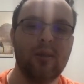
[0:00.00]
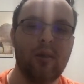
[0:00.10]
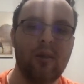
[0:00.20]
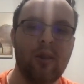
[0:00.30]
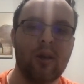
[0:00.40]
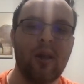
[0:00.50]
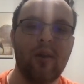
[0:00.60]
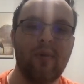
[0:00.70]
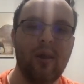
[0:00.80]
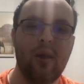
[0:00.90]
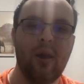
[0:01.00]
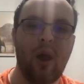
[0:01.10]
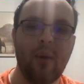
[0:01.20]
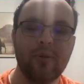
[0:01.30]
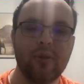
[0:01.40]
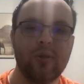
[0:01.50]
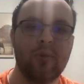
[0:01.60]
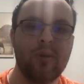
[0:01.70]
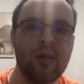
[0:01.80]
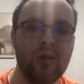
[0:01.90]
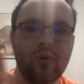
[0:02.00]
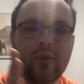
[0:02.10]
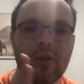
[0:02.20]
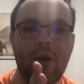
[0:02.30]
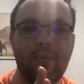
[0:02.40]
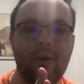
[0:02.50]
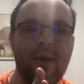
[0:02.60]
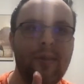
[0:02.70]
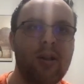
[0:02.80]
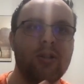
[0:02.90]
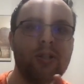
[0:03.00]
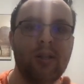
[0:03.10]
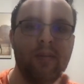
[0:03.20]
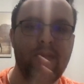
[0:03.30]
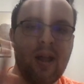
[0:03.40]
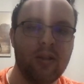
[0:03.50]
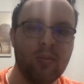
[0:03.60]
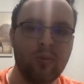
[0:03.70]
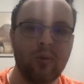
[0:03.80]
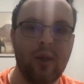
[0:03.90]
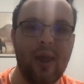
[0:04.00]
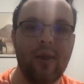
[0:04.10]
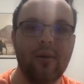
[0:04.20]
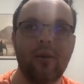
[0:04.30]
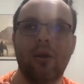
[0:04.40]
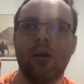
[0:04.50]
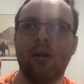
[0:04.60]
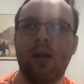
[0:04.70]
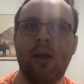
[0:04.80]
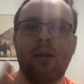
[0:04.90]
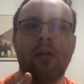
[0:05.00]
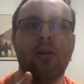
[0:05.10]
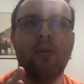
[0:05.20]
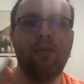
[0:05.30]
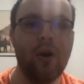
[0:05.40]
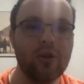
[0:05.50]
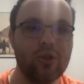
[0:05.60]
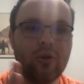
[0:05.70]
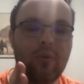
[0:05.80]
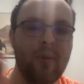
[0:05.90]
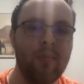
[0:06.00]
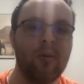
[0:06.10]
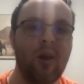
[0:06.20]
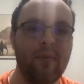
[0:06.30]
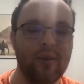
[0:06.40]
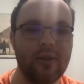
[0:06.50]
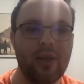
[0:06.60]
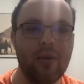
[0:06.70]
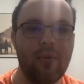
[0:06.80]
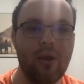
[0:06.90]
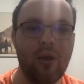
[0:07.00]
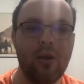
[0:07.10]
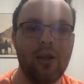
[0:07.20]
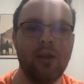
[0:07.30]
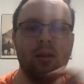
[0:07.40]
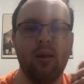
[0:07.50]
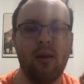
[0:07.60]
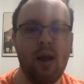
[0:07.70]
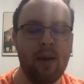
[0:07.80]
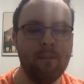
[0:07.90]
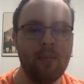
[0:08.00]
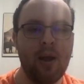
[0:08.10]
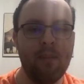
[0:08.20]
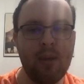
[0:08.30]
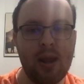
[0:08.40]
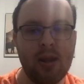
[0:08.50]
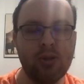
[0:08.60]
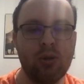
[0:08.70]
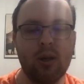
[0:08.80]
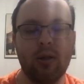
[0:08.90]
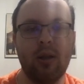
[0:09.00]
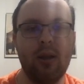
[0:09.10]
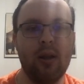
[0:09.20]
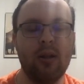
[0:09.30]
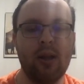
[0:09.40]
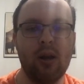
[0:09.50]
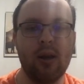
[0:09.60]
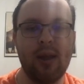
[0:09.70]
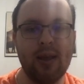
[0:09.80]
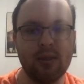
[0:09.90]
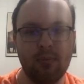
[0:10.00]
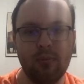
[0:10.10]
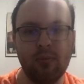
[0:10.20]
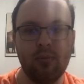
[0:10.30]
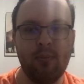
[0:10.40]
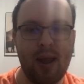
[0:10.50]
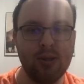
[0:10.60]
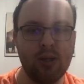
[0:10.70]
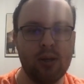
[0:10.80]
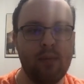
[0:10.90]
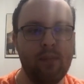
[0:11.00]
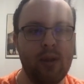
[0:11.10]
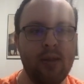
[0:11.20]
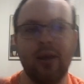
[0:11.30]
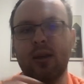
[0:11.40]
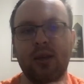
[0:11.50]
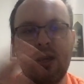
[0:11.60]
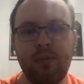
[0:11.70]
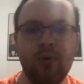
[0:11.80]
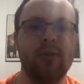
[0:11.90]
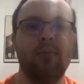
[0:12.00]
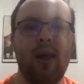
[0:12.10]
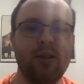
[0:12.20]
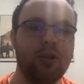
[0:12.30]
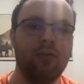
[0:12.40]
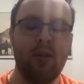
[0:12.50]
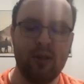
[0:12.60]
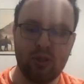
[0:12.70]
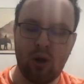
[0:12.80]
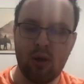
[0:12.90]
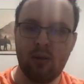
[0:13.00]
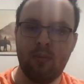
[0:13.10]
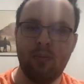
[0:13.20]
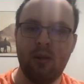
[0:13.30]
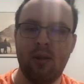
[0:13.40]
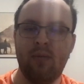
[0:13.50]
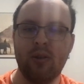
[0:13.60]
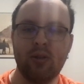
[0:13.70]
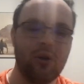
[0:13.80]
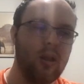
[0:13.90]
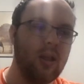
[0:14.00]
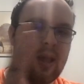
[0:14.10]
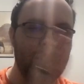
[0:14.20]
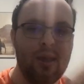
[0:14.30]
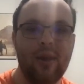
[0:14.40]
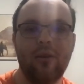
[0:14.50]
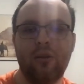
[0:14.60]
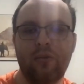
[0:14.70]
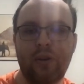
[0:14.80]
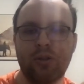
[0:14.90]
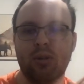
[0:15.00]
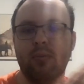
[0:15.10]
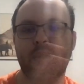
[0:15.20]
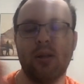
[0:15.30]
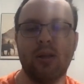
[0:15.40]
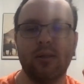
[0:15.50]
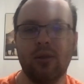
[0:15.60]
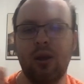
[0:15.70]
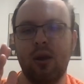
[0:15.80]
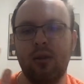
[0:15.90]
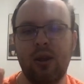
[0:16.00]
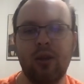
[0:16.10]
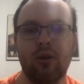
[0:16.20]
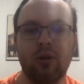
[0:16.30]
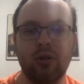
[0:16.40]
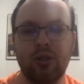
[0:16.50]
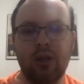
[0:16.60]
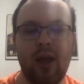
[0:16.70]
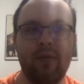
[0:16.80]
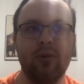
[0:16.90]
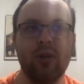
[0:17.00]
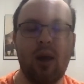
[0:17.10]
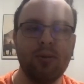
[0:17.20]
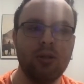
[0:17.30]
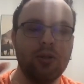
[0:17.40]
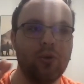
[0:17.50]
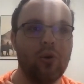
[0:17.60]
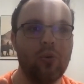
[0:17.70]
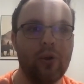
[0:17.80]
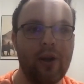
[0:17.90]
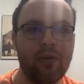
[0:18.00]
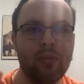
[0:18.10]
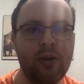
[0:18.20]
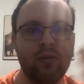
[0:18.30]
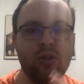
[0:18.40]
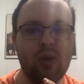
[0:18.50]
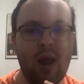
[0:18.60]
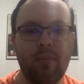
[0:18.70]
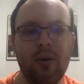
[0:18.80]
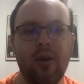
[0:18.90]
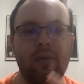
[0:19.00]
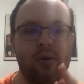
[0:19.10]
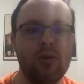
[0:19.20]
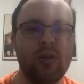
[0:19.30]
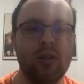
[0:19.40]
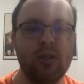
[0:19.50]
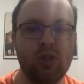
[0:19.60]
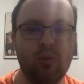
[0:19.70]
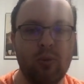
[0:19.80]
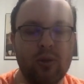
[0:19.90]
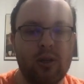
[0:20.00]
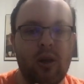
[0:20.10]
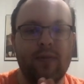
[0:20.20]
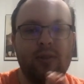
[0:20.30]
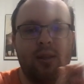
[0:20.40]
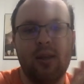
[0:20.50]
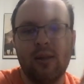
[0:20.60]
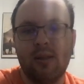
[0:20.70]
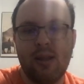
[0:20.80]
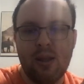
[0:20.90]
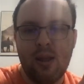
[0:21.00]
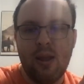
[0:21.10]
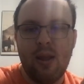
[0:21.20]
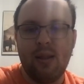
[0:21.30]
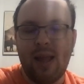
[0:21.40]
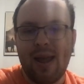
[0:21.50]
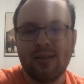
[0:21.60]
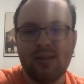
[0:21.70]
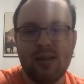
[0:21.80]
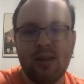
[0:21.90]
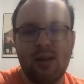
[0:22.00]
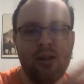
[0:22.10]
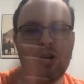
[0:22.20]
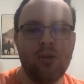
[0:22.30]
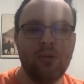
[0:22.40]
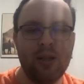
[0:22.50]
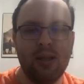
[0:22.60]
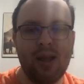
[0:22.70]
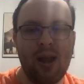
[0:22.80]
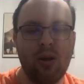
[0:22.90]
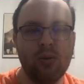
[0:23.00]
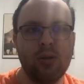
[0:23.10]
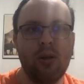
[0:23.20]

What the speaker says: their kind of options are being used up, they're still a valuable and functional member of the team. Like a mage or a cleric has magic, and they can keep using magic for the start of the adventure and the end of the adventure because they either still have those options or whatever. But if you're using consumables and all of a sudden they get to the last scene and they're completely out,